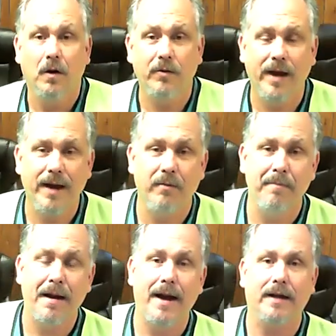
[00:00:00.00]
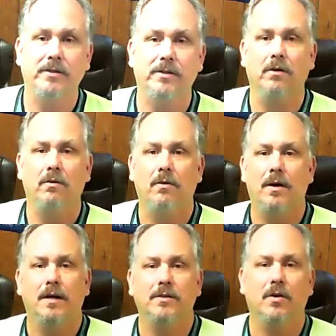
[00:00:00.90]
Okay, we're back. So
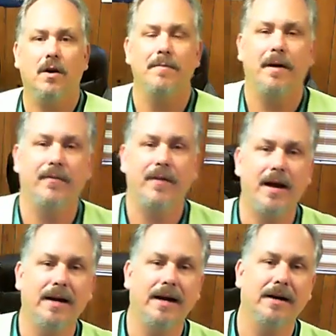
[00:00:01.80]
uh, sorry about that.